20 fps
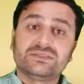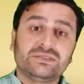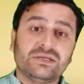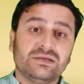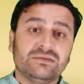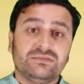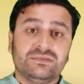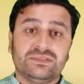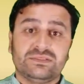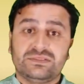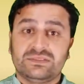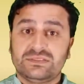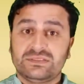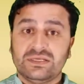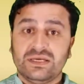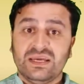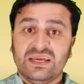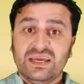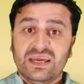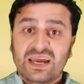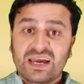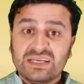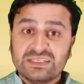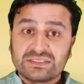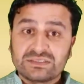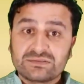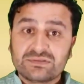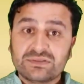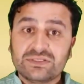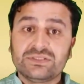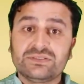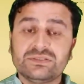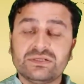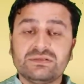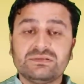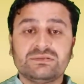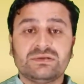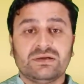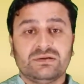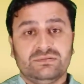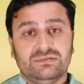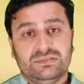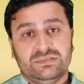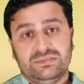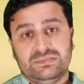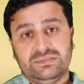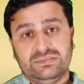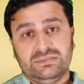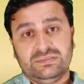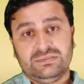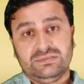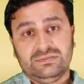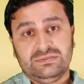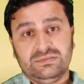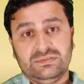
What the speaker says: terrorists as Christian terrorists.